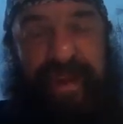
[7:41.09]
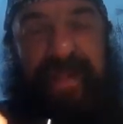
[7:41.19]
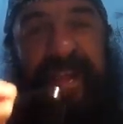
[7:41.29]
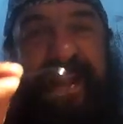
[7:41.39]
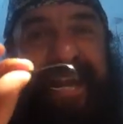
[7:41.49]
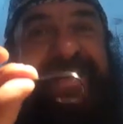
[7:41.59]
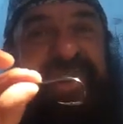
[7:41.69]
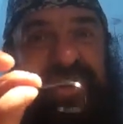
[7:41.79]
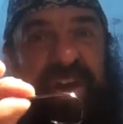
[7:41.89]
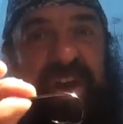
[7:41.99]
They're laser
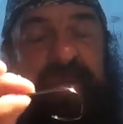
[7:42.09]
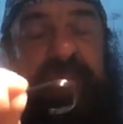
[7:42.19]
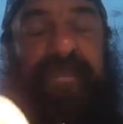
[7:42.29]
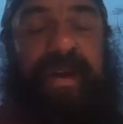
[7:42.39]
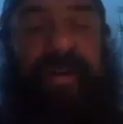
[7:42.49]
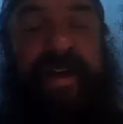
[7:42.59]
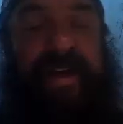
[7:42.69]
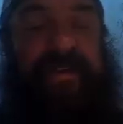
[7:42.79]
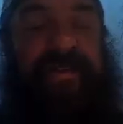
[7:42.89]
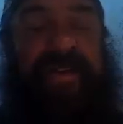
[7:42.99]
sharp.
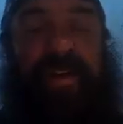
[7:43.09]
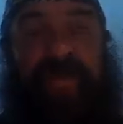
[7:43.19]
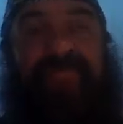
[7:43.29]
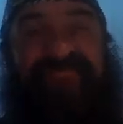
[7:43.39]
Okay, so